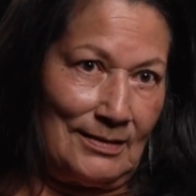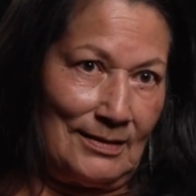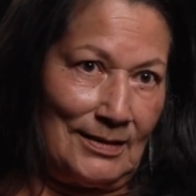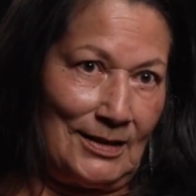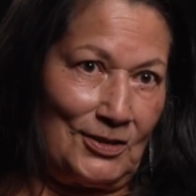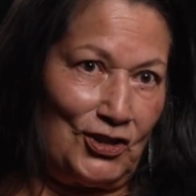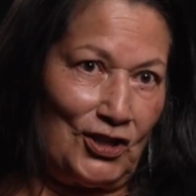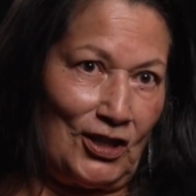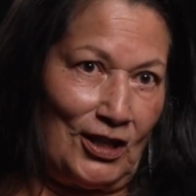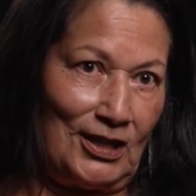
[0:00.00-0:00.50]
a
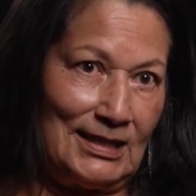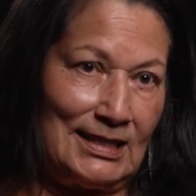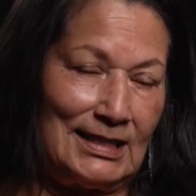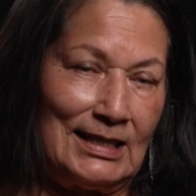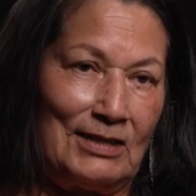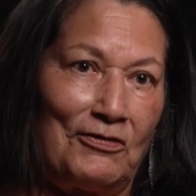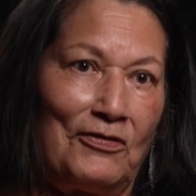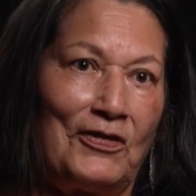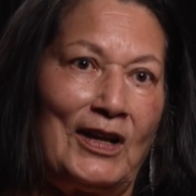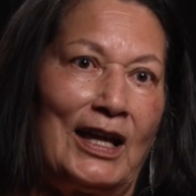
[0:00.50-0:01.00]

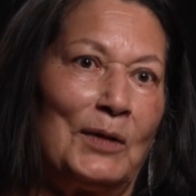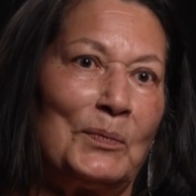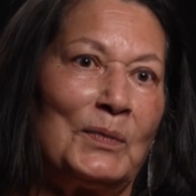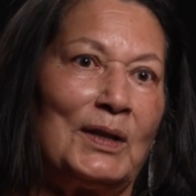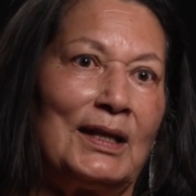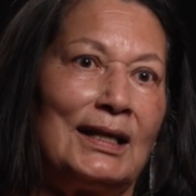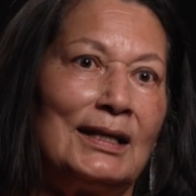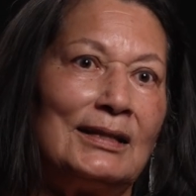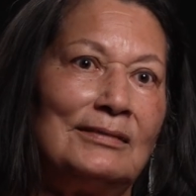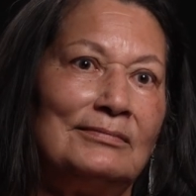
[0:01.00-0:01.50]
Johnson
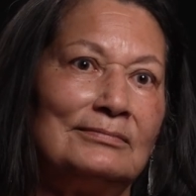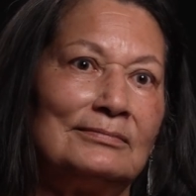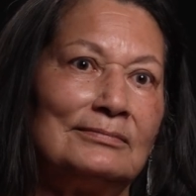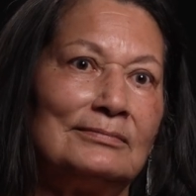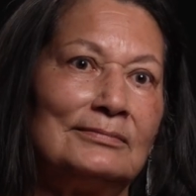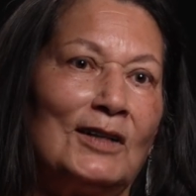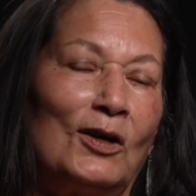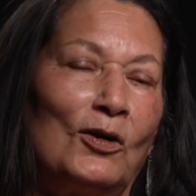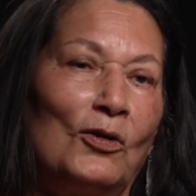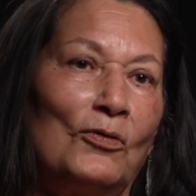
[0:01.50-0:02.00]
family,
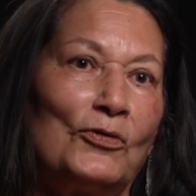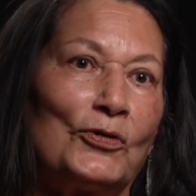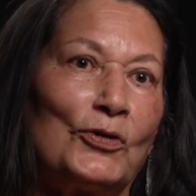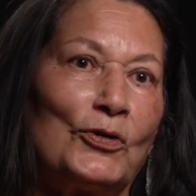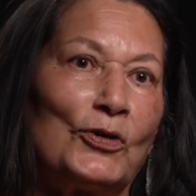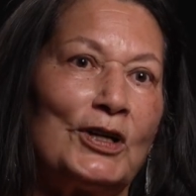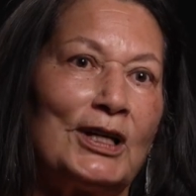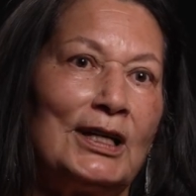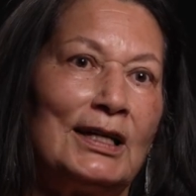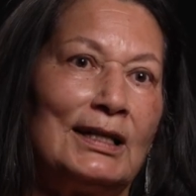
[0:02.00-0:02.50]

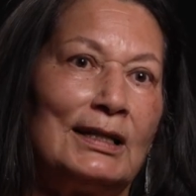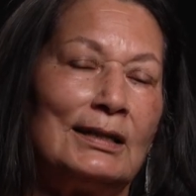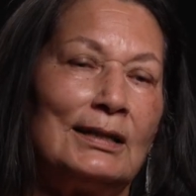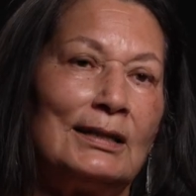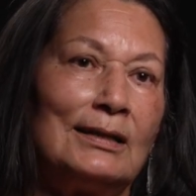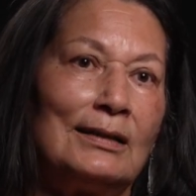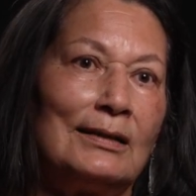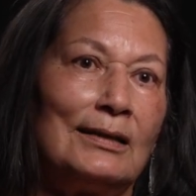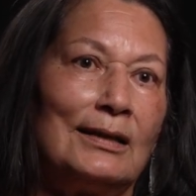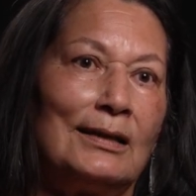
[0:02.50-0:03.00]
over in
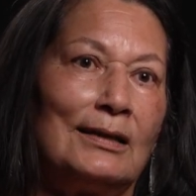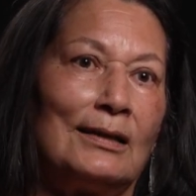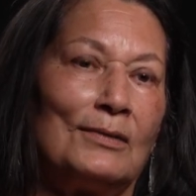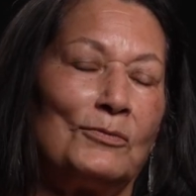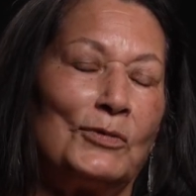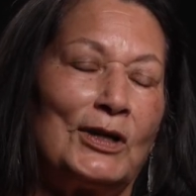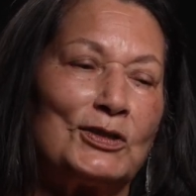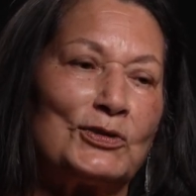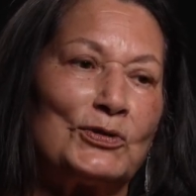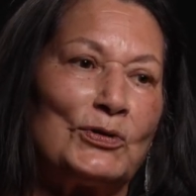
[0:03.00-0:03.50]

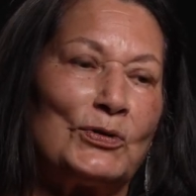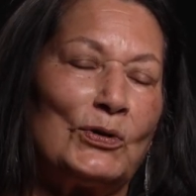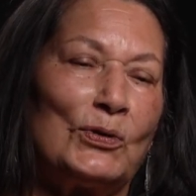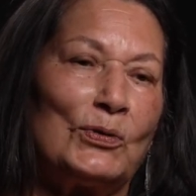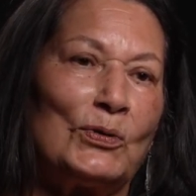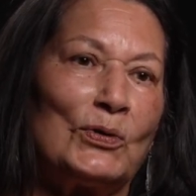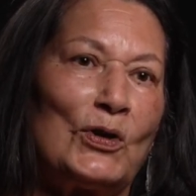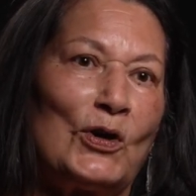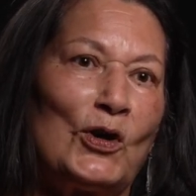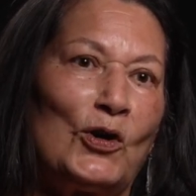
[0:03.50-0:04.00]
western
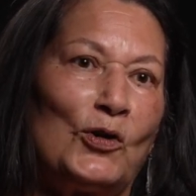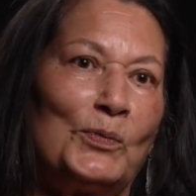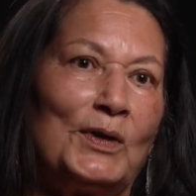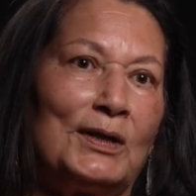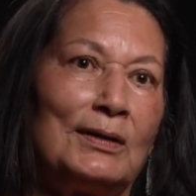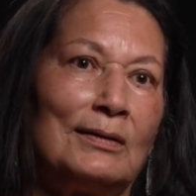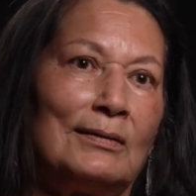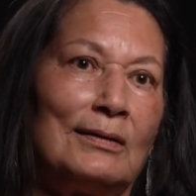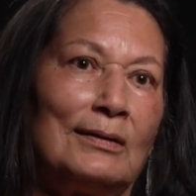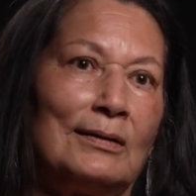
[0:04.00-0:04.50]
Oklahoma,
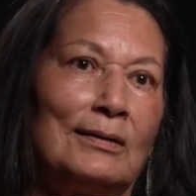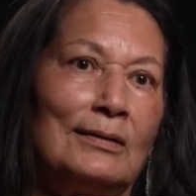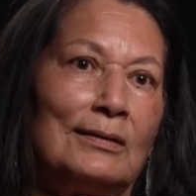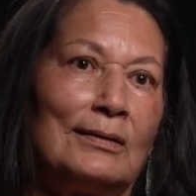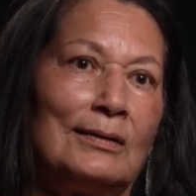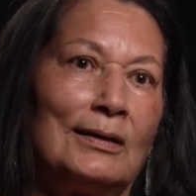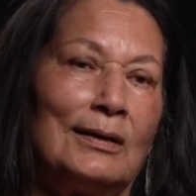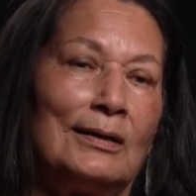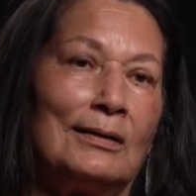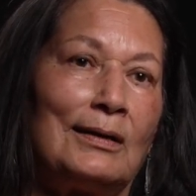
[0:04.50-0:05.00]

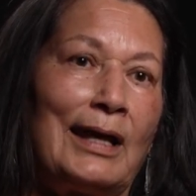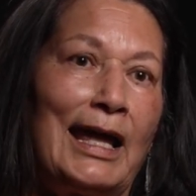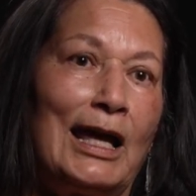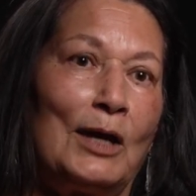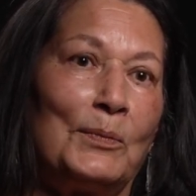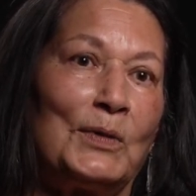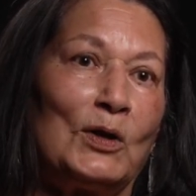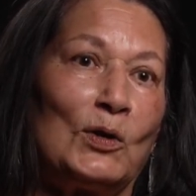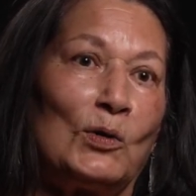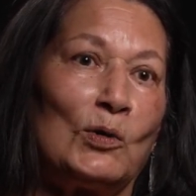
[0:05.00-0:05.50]
in
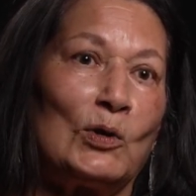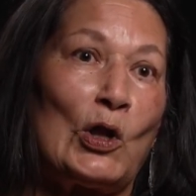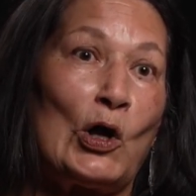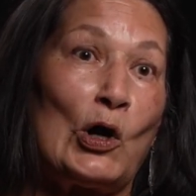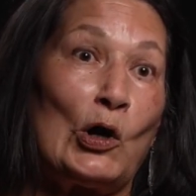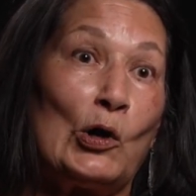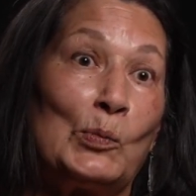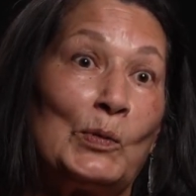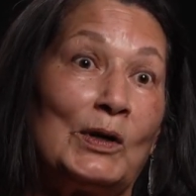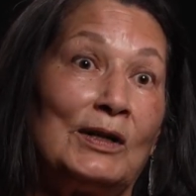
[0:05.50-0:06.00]
Hammond,
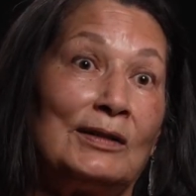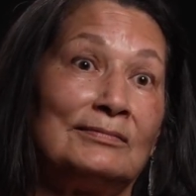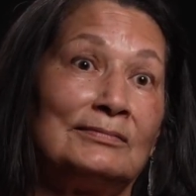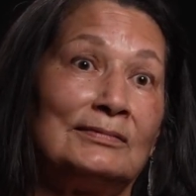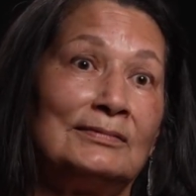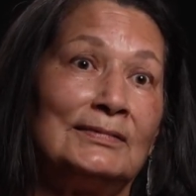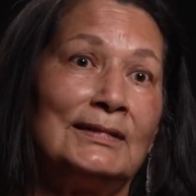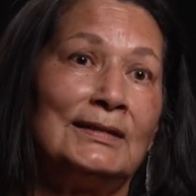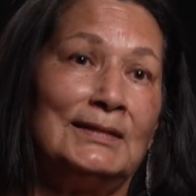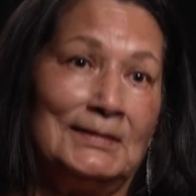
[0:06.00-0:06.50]
Oklahoma.
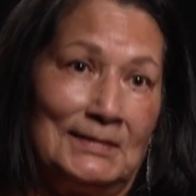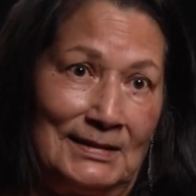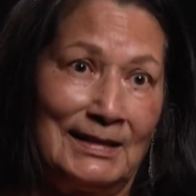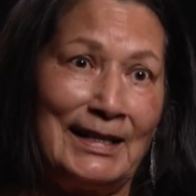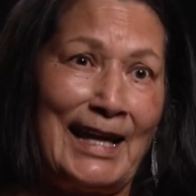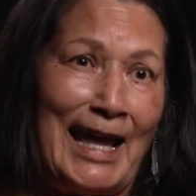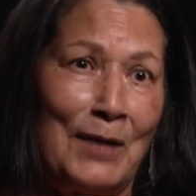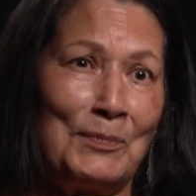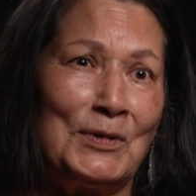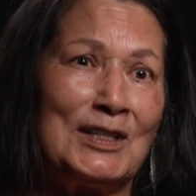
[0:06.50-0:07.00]

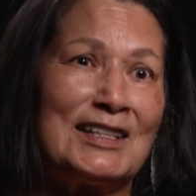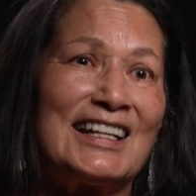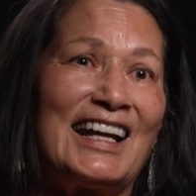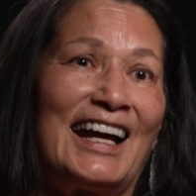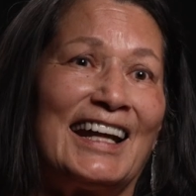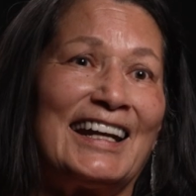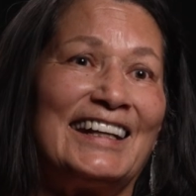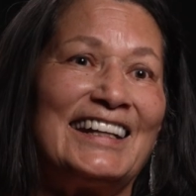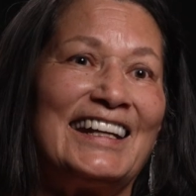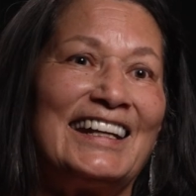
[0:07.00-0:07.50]
Hammond's
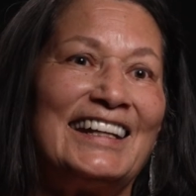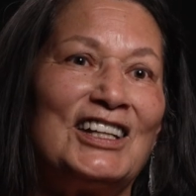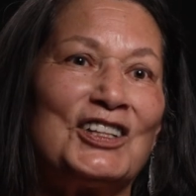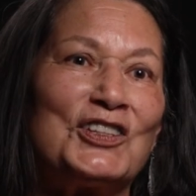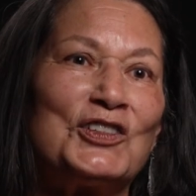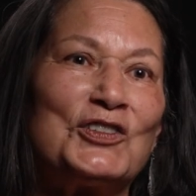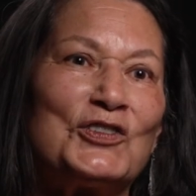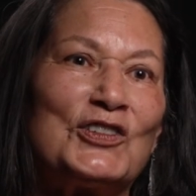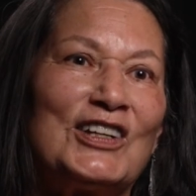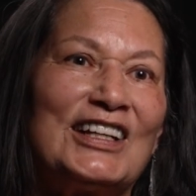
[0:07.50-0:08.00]
got a
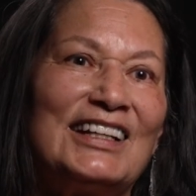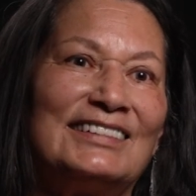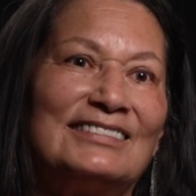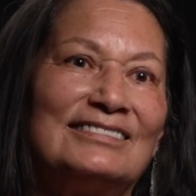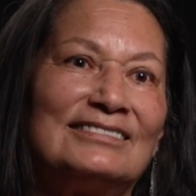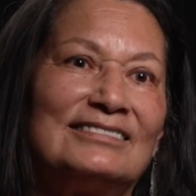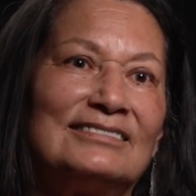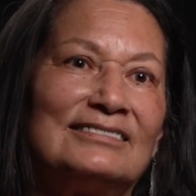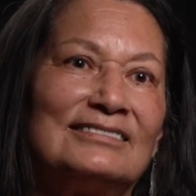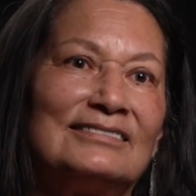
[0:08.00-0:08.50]
history.
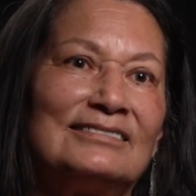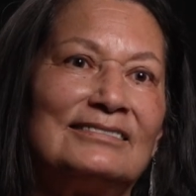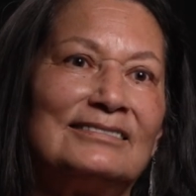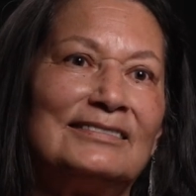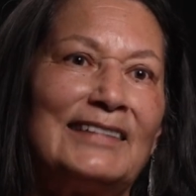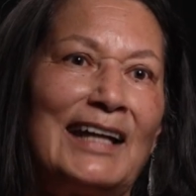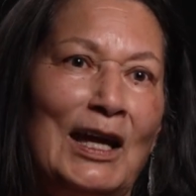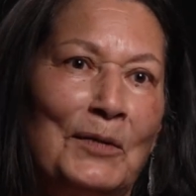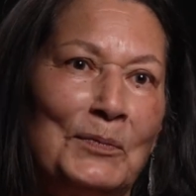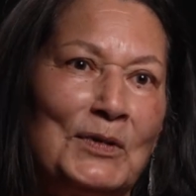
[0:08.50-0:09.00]

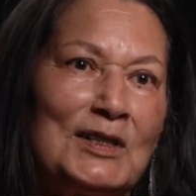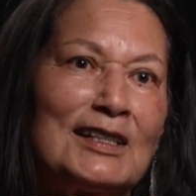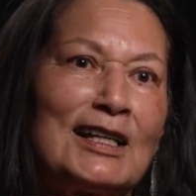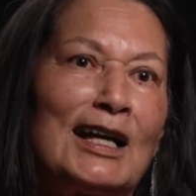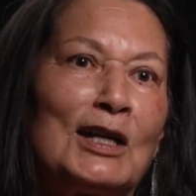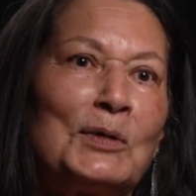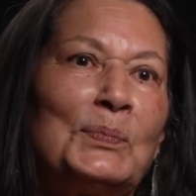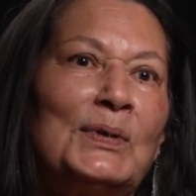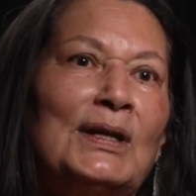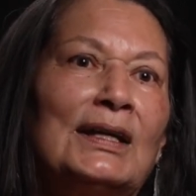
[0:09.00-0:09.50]
Hammond's
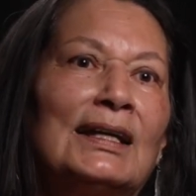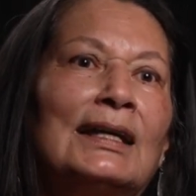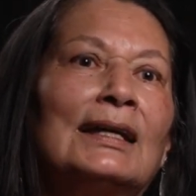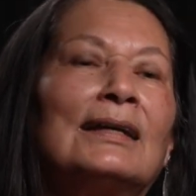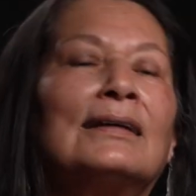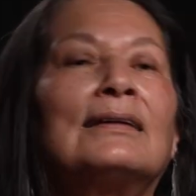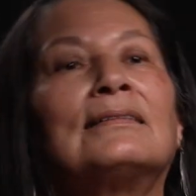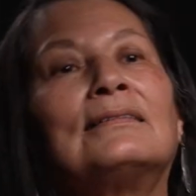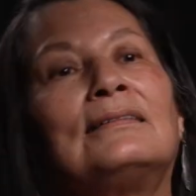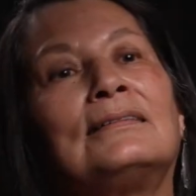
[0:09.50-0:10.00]
got a big
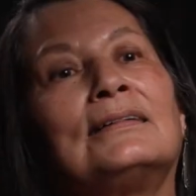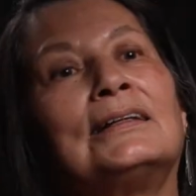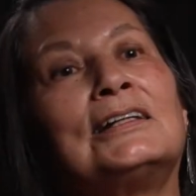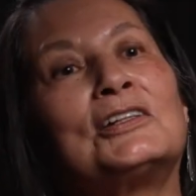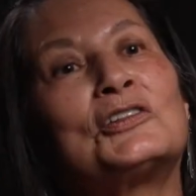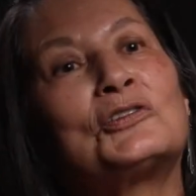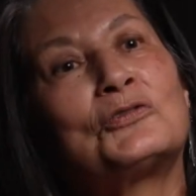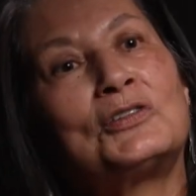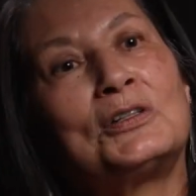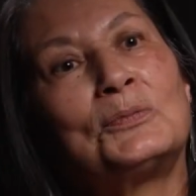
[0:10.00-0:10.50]

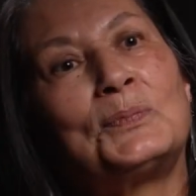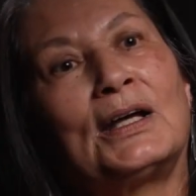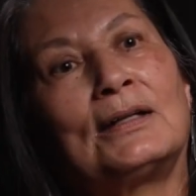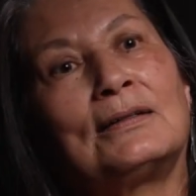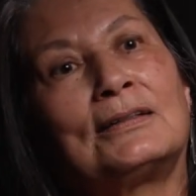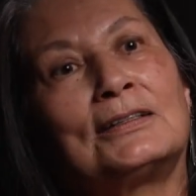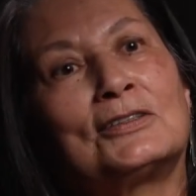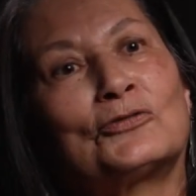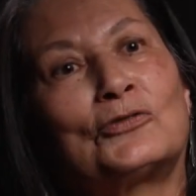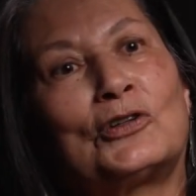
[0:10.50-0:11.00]
history about
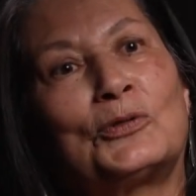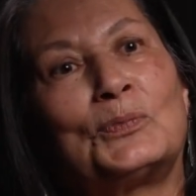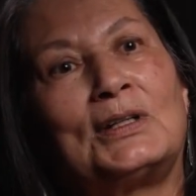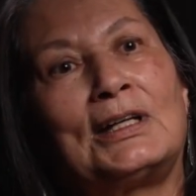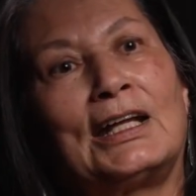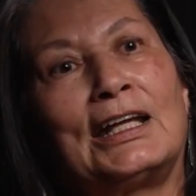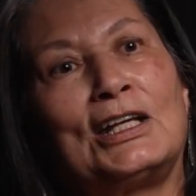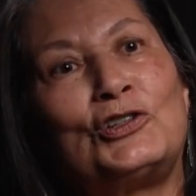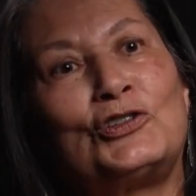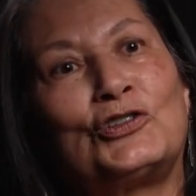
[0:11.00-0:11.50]

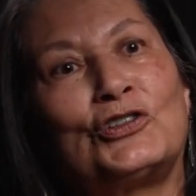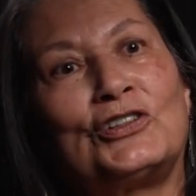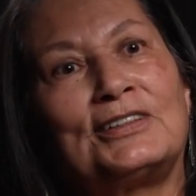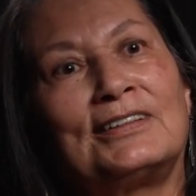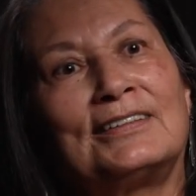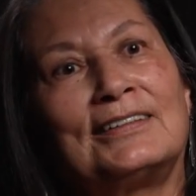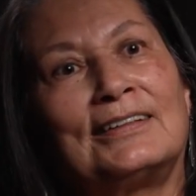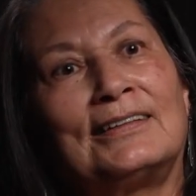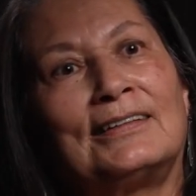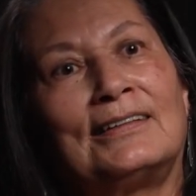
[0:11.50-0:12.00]
discrimination.
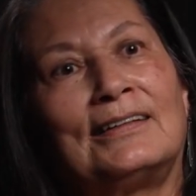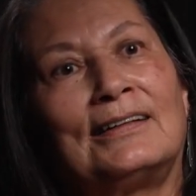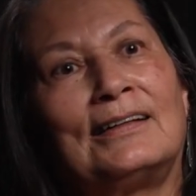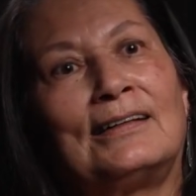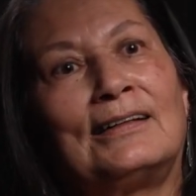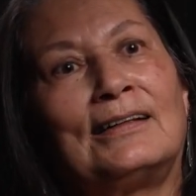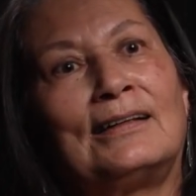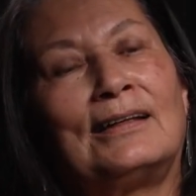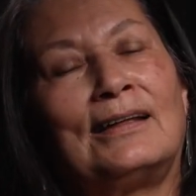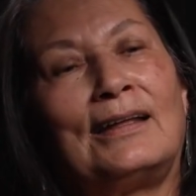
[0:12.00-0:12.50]

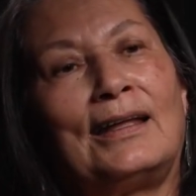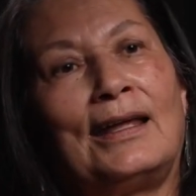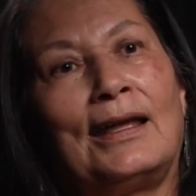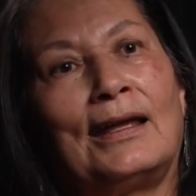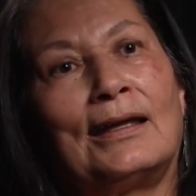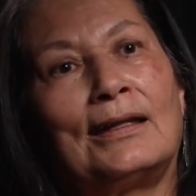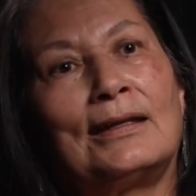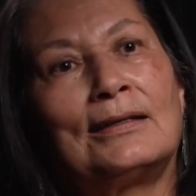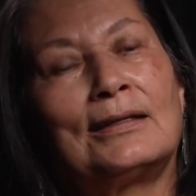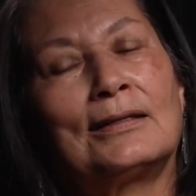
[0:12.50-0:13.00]

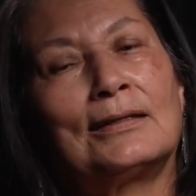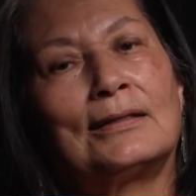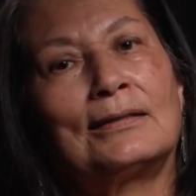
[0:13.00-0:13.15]
And